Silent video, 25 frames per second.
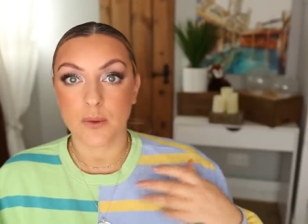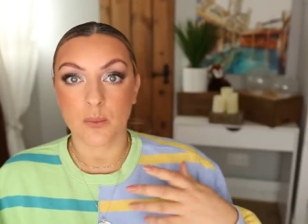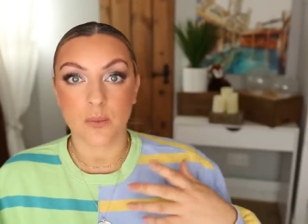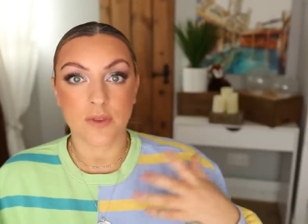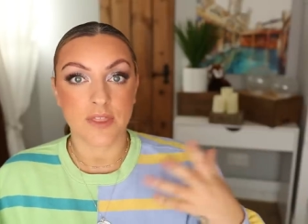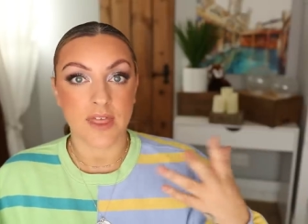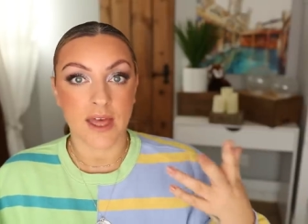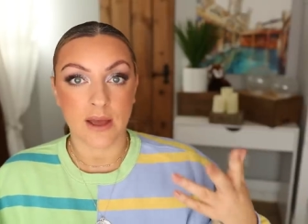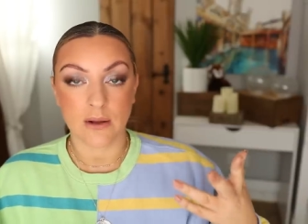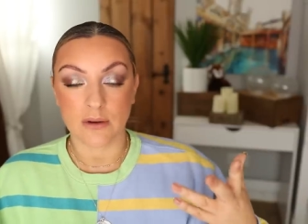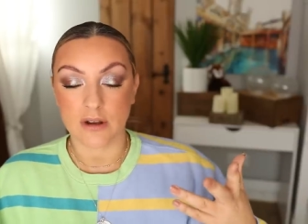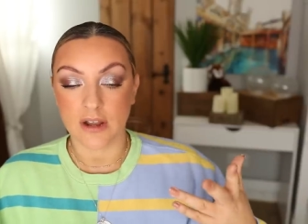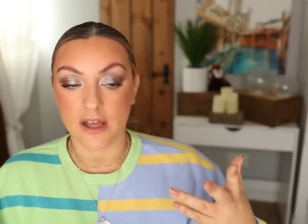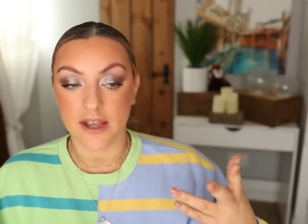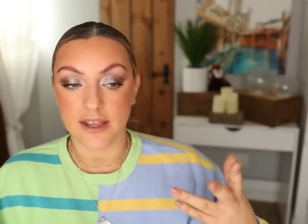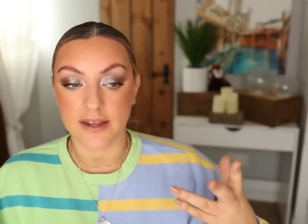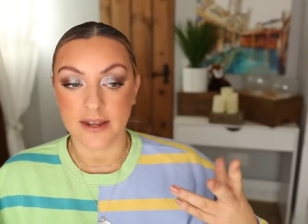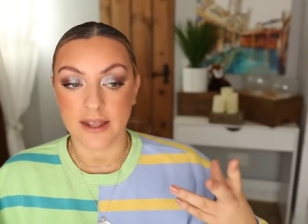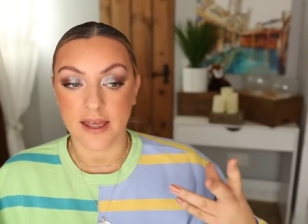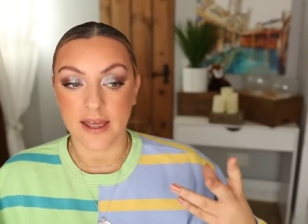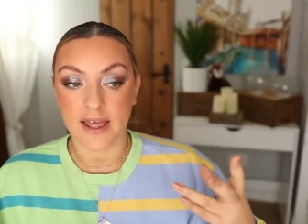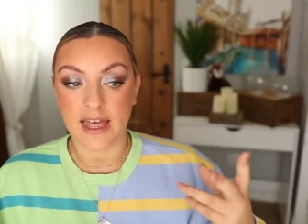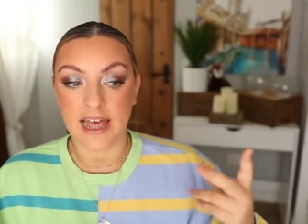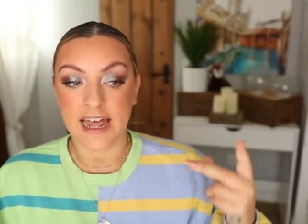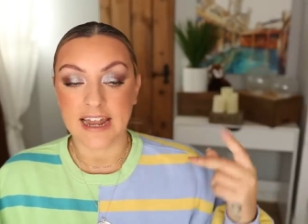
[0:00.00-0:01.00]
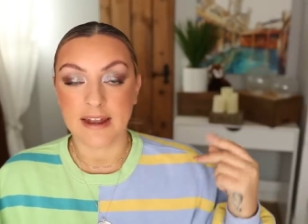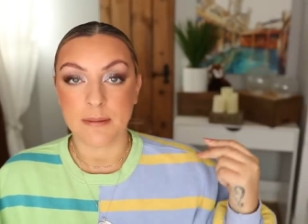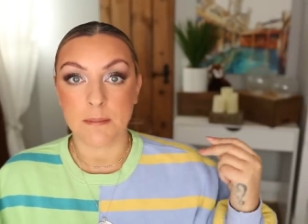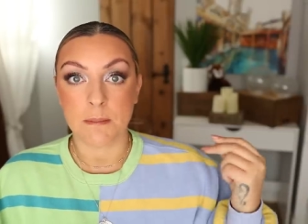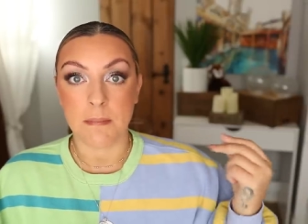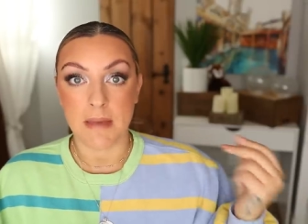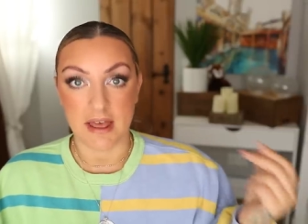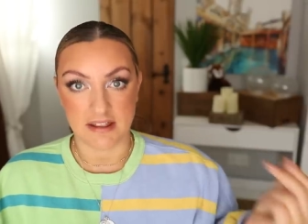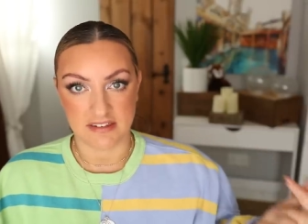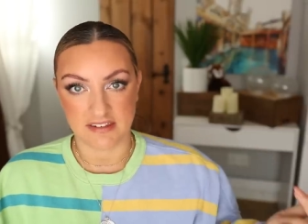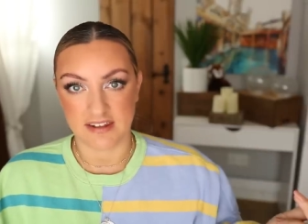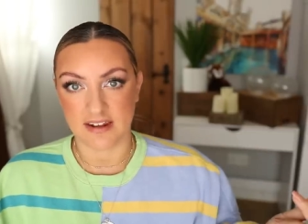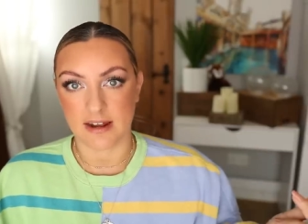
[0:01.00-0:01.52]
without liner and
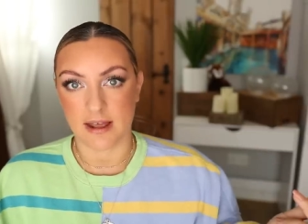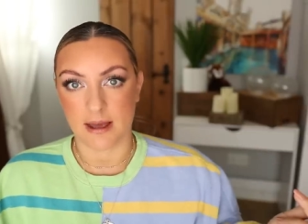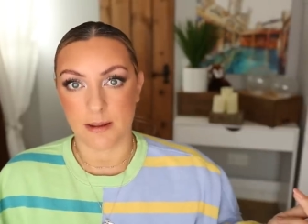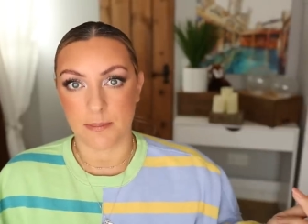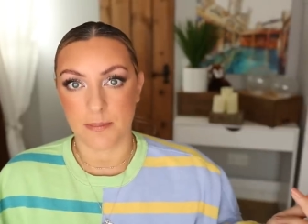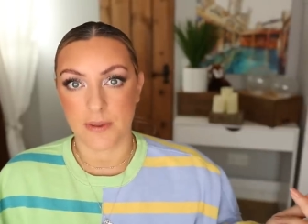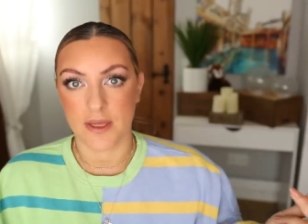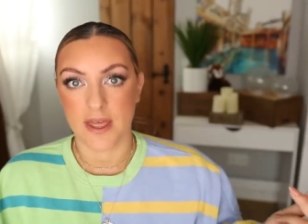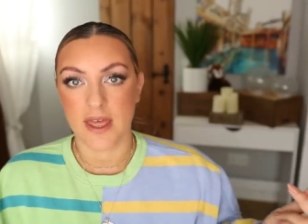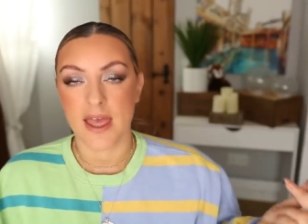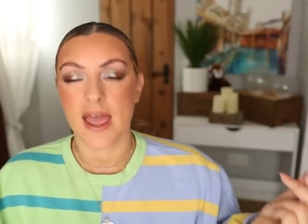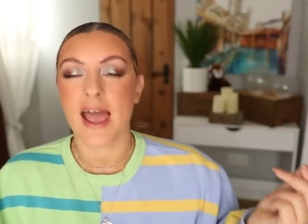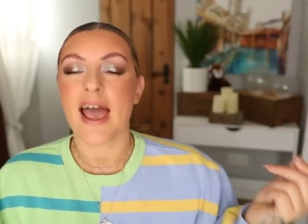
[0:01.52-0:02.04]
mess it up.